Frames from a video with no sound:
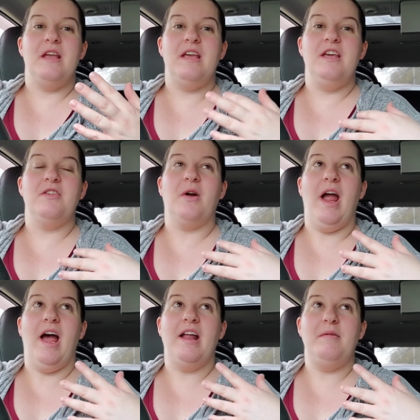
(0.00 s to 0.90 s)
either
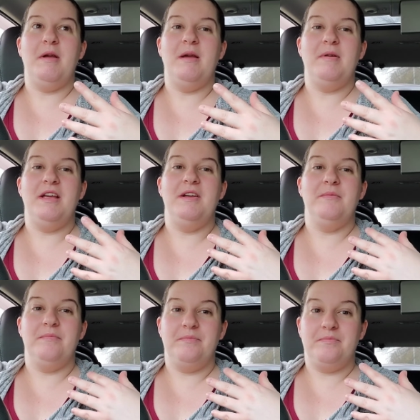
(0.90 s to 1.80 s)
had a baby
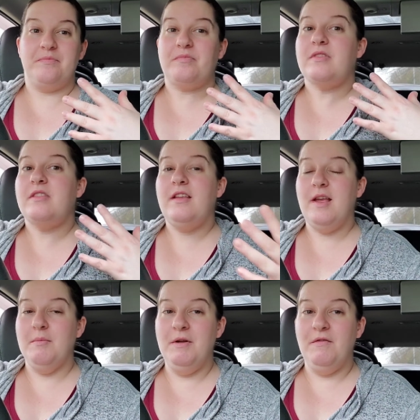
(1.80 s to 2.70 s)

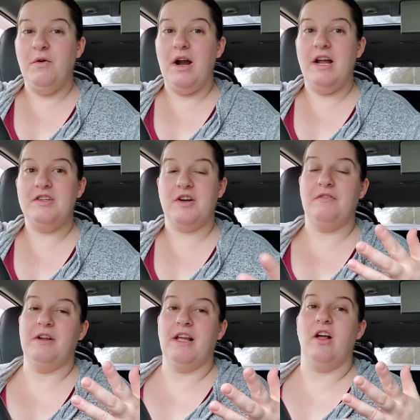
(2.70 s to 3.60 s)
before I had
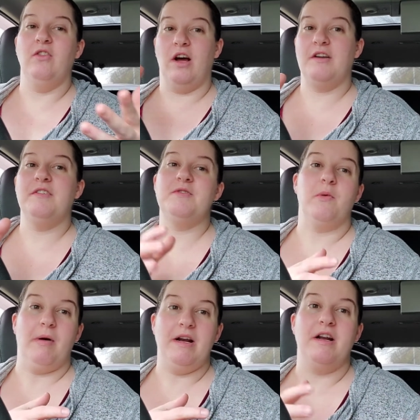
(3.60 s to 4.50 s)
Jeffrey, like a lot of us were
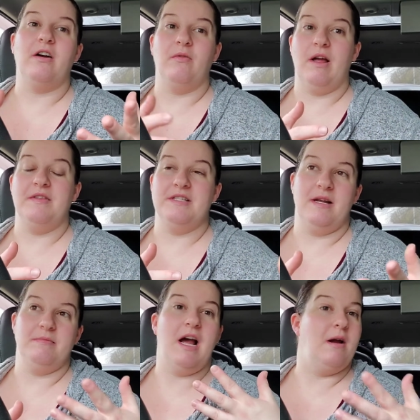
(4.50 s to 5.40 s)
pregnant around the
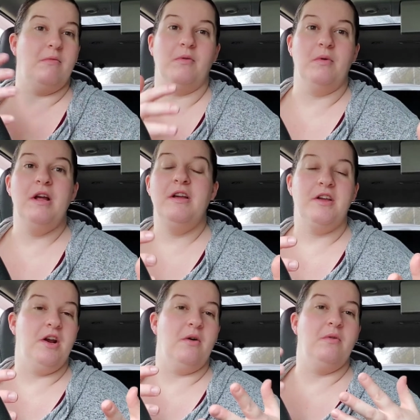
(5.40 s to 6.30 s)
same time or,
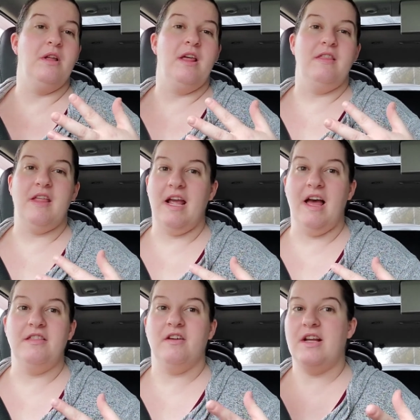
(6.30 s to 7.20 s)
you know, they
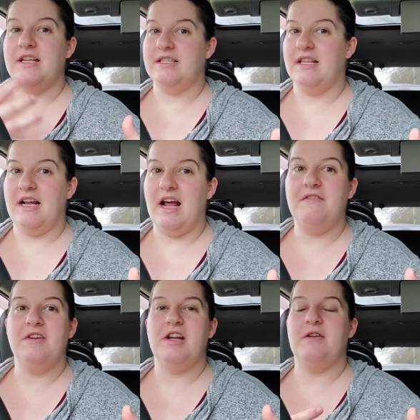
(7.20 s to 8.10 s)
had their kids and then I
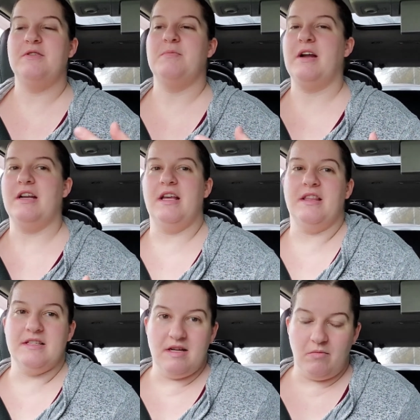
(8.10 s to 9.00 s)
found out I was pregnant and
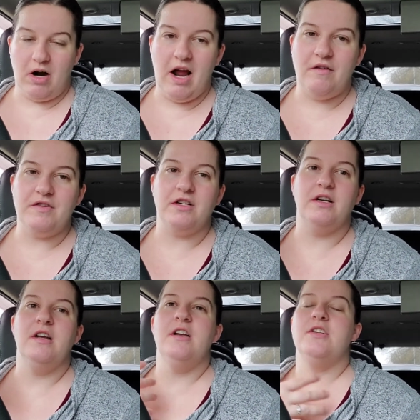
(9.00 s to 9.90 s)
then somewhere after.
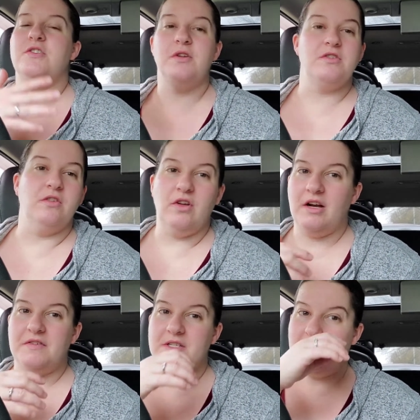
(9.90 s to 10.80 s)
So there's a
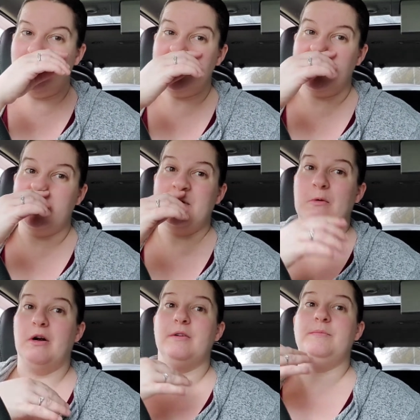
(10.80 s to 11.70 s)
lot of us who have children
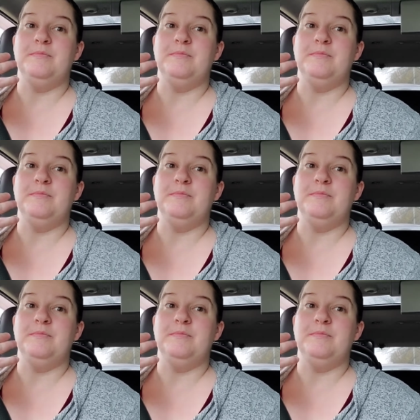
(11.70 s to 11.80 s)
who are